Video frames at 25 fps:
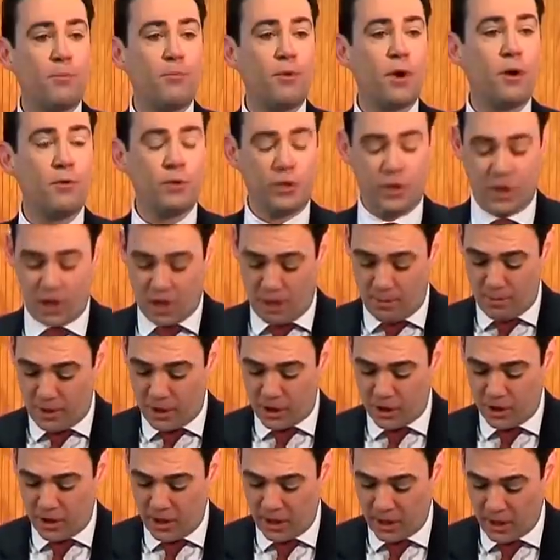approach to
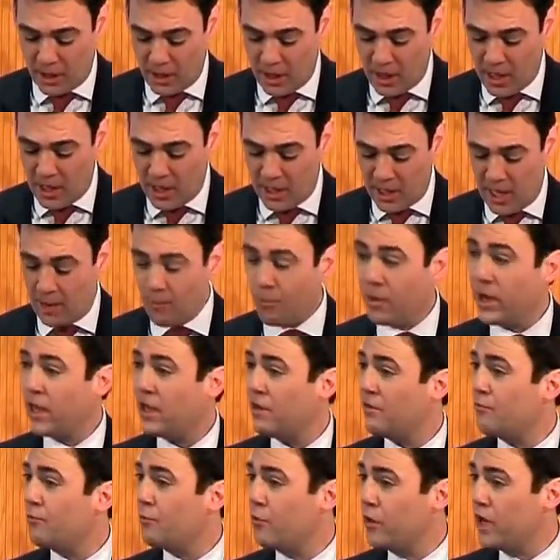commissioning than we
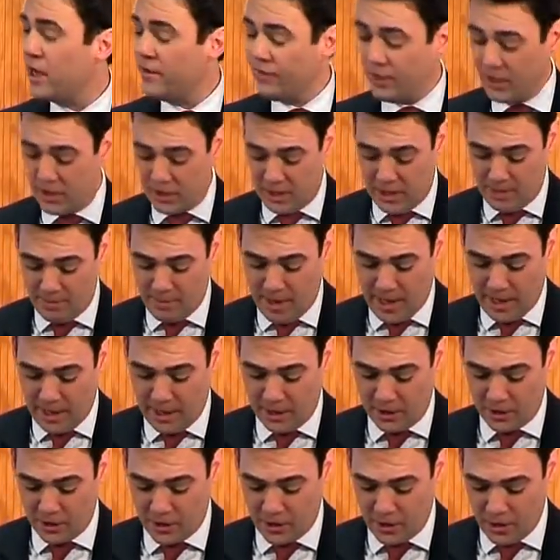have previously
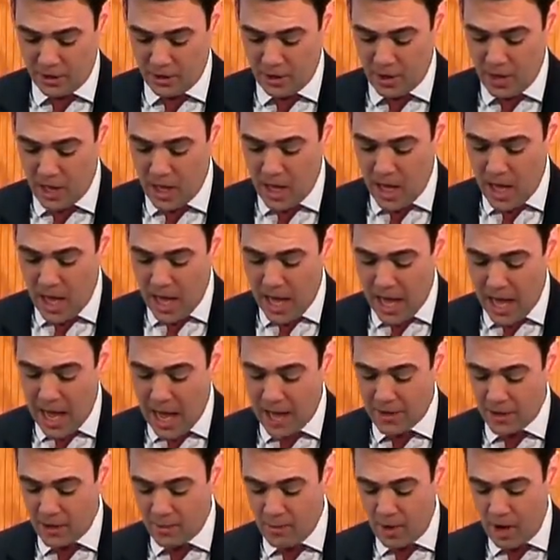managed.
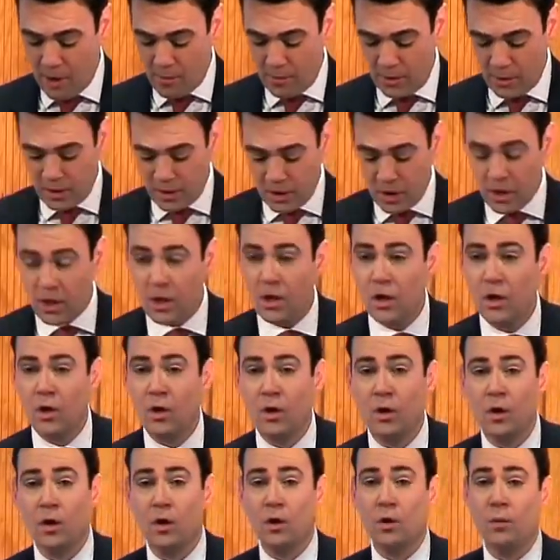At the moment,
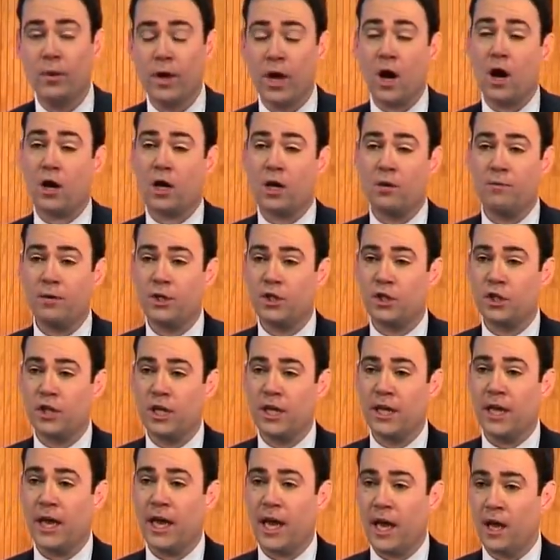we are
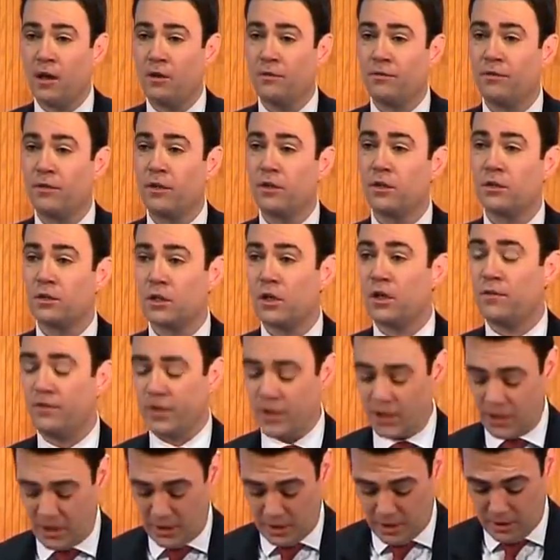commissioning health
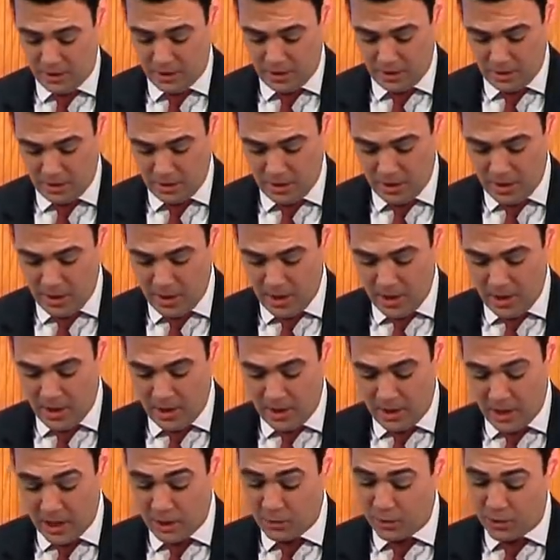services.
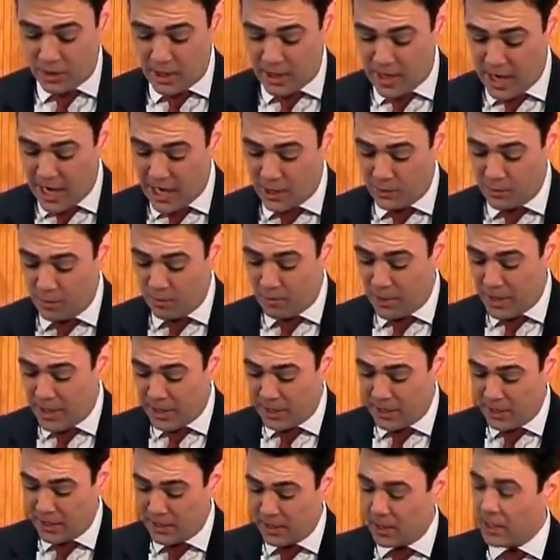This was the case with
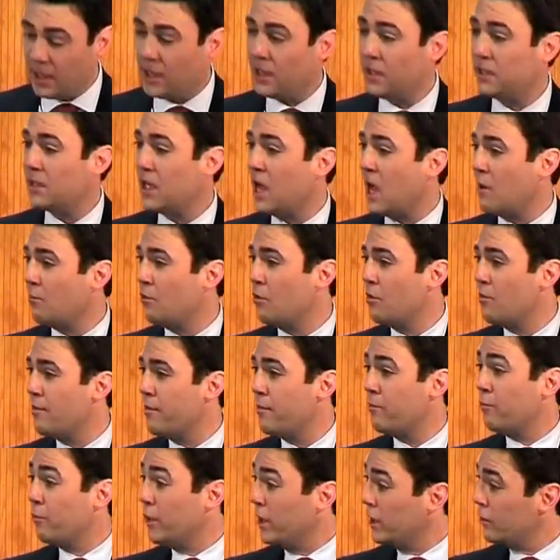PCTs
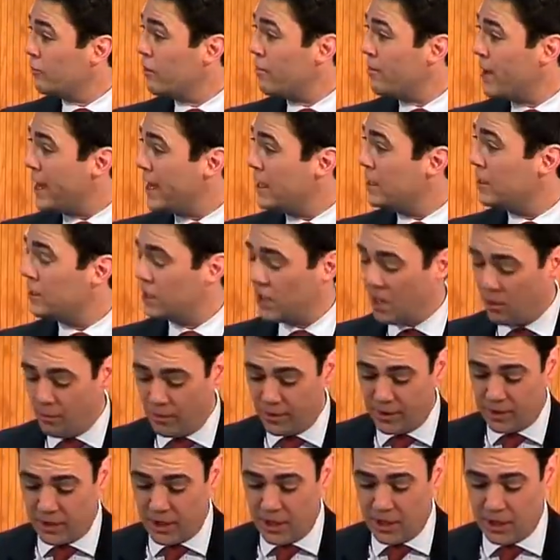and will remain so
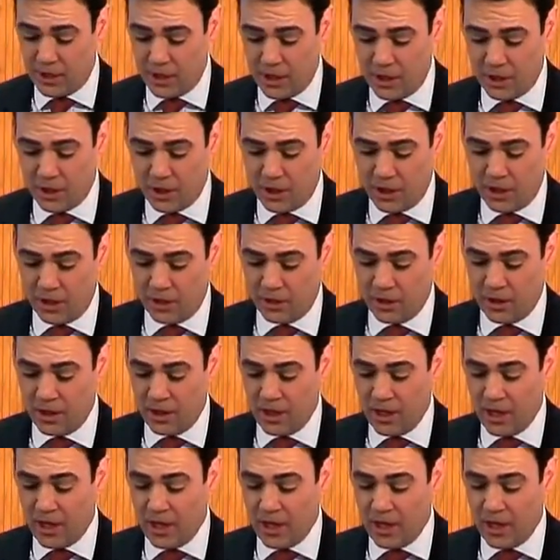with CCGs.